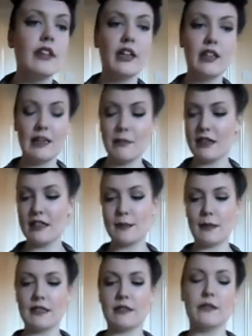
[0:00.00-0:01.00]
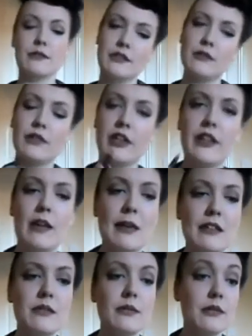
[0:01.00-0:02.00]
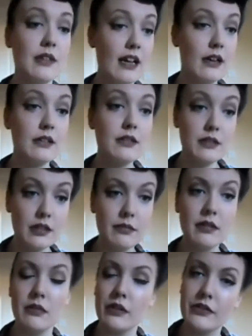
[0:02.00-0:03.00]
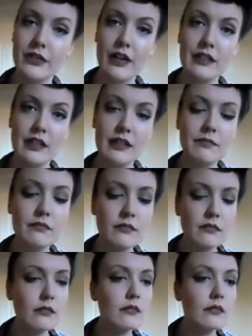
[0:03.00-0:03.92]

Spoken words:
The good thing about these pencils is although they're pencils, they are super moisturising.